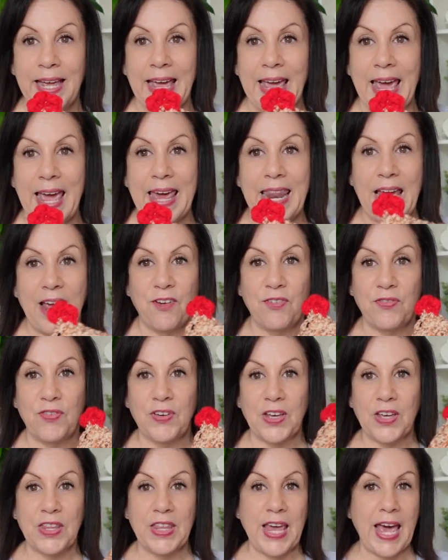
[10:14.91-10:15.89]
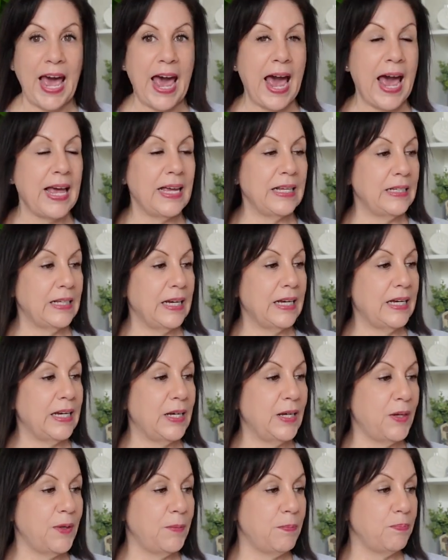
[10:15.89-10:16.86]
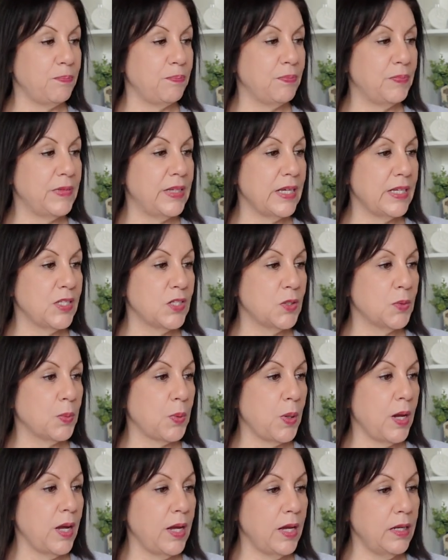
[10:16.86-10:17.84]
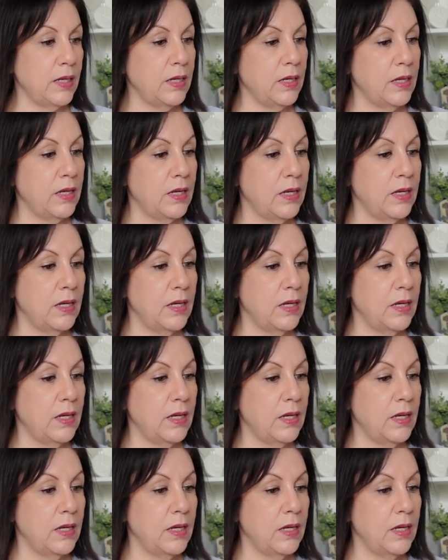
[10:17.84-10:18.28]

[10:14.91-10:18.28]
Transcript: And I feel that this one,